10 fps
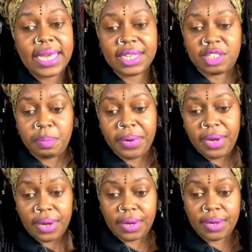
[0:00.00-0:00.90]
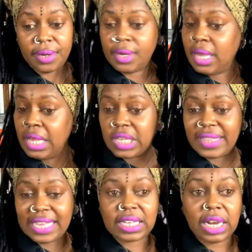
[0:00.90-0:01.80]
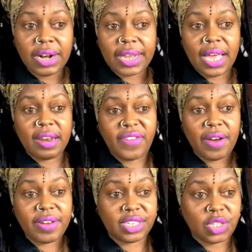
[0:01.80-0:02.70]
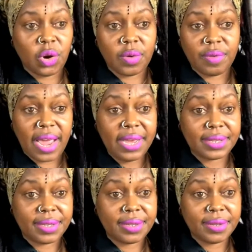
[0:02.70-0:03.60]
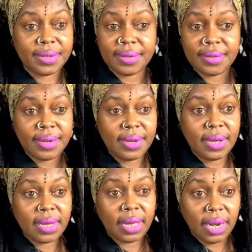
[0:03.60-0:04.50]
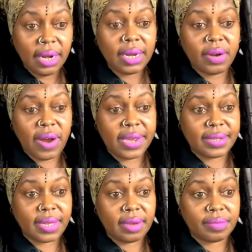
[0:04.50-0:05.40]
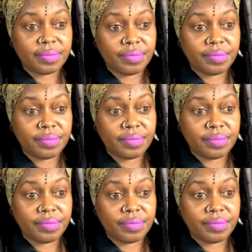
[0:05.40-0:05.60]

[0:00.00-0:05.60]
his book. So that's clearly a nefarious story, right? Clearly crazy.